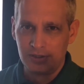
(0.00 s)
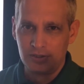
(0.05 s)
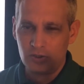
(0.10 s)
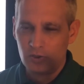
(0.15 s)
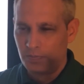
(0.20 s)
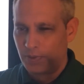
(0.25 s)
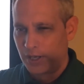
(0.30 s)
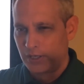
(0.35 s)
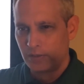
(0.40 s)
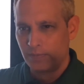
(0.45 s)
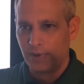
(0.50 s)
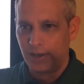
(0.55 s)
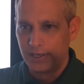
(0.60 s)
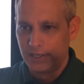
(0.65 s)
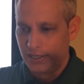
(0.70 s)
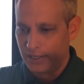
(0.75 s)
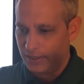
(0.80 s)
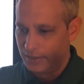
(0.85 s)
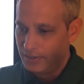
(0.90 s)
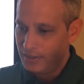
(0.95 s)
You put your
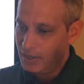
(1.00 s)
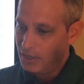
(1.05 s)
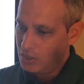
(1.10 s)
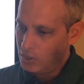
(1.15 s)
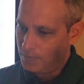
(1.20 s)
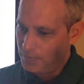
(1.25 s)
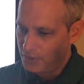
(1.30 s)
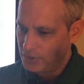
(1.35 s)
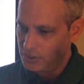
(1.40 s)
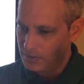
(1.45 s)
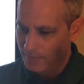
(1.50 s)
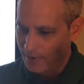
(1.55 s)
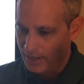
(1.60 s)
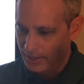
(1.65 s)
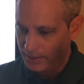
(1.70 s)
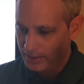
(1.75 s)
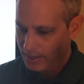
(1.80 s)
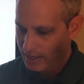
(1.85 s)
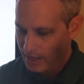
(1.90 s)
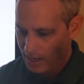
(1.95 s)
money in, you push the
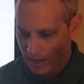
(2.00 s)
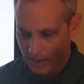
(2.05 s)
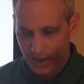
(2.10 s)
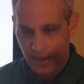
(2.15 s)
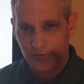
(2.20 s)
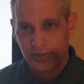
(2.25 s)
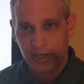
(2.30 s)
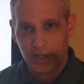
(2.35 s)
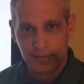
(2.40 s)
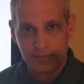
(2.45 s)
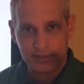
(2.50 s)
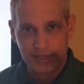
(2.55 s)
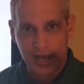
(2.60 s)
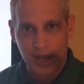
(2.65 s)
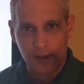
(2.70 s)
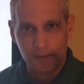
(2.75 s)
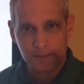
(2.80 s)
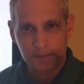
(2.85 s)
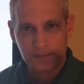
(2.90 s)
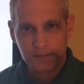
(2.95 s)
button, and nothing comes out.